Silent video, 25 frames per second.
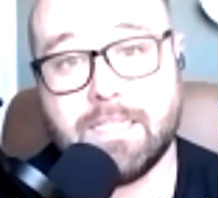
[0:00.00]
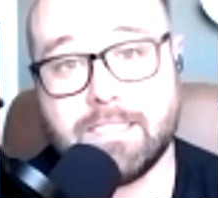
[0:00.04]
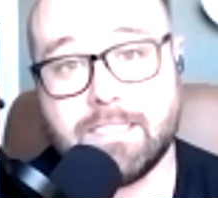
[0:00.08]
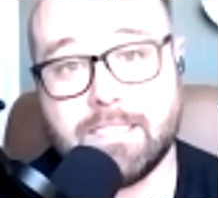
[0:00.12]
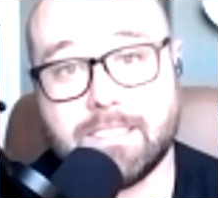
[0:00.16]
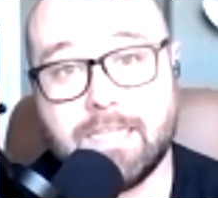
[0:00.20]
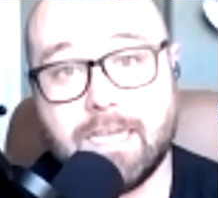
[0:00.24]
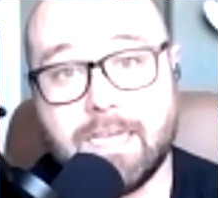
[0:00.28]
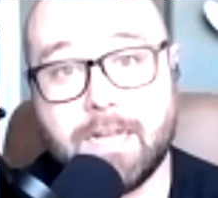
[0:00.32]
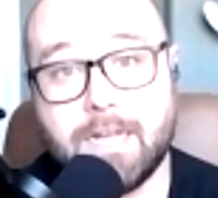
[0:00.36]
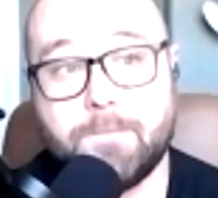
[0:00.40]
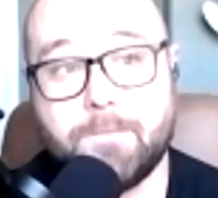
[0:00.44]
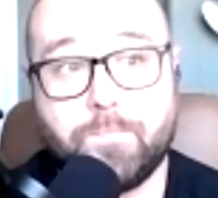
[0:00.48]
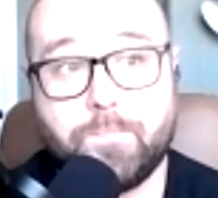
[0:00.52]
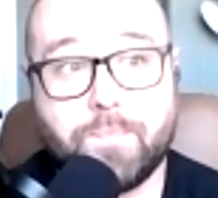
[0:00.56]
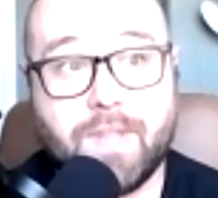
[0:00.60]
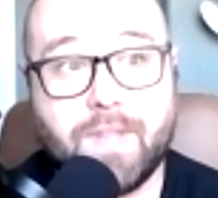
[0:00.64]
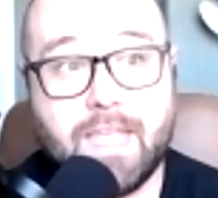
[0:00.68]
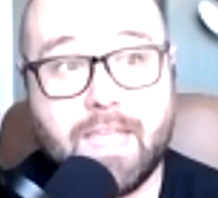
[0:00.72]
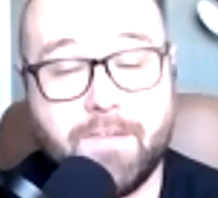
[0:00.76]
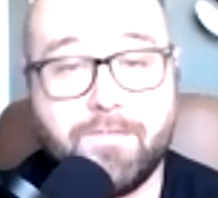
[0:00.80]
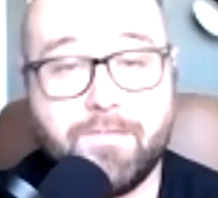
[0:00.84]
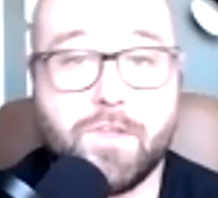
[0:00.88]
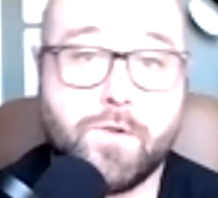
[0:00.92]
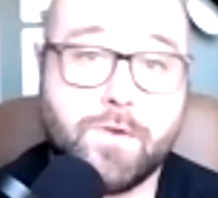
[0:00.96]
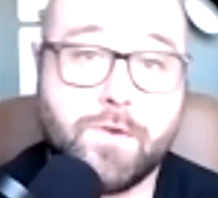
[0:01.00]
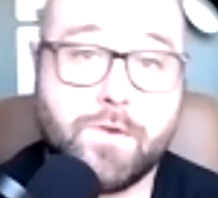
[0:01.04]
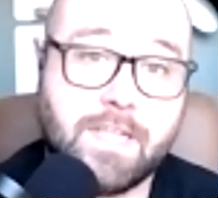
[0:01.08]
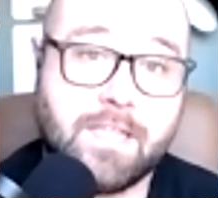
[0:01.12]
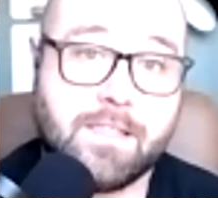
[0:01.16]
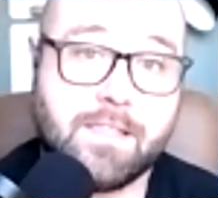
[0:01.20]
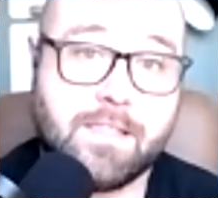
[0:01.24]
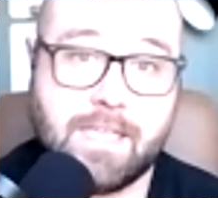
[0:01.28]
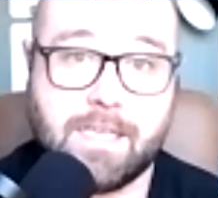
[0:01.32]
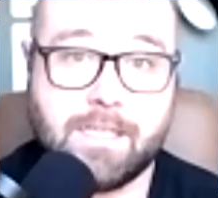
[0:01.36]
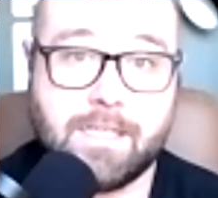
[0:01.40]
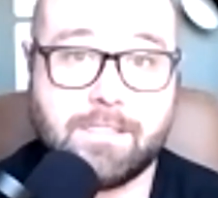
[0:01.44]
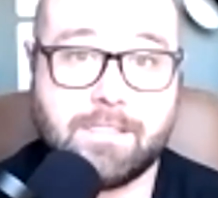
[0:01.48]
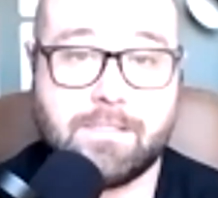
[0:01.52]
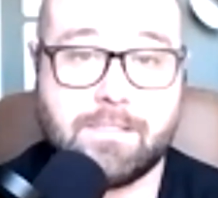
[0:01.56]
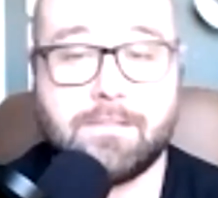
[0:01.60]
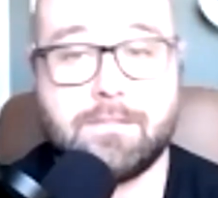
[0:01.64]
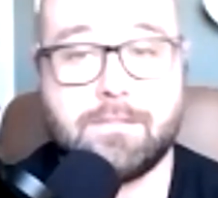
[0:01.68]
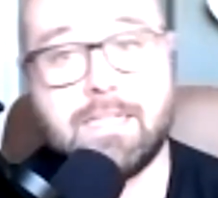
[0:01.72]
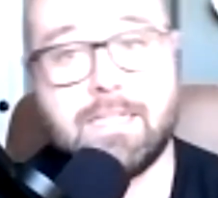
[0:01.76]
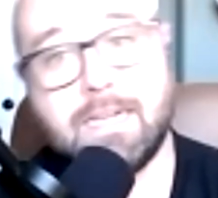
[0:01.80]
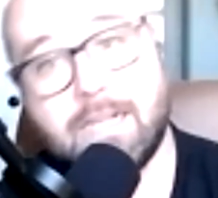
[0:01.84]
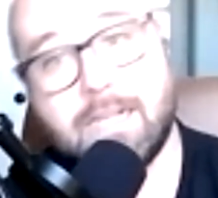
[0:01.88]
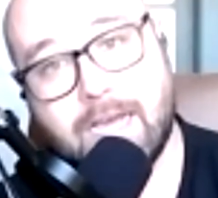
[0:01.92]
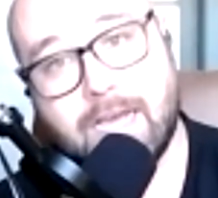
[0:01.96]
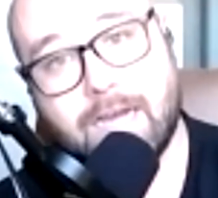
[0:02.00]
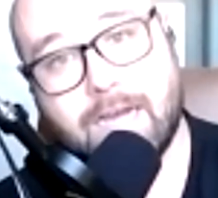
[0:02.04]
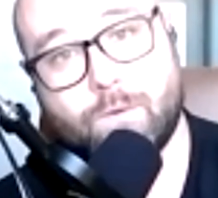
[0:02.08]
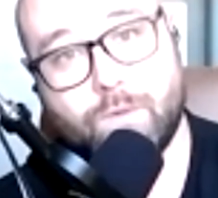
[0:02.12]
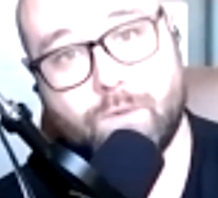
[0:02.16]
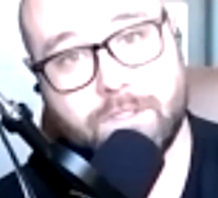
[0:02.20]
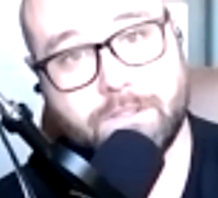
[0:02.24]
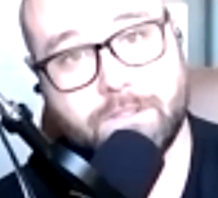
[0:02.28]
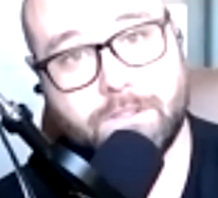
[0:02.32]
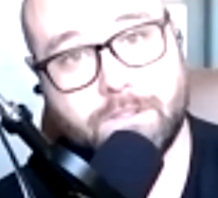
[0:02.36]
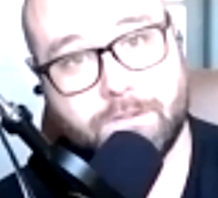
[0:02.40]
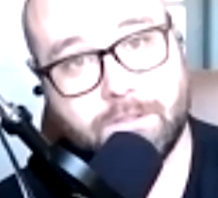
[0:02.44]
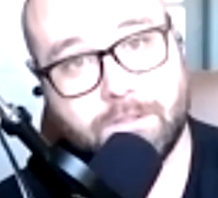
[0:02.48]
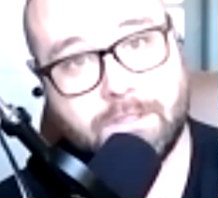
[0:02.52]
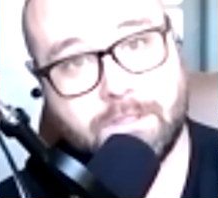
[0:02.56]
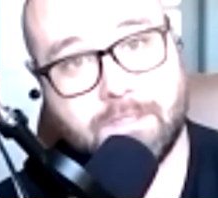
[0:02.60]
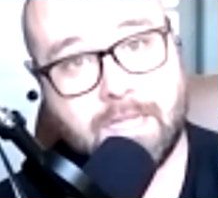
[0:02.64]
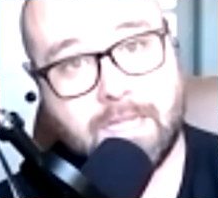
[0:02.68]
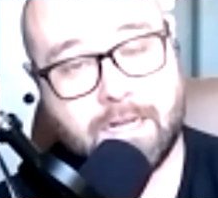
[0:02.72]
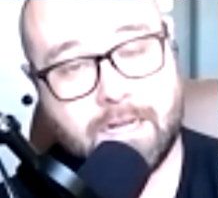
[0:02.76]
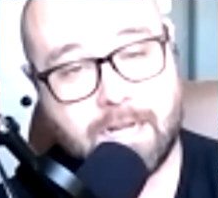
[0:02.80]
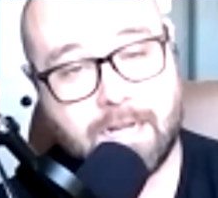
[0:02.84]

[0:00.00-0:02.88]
That said, if you did this, then God will do then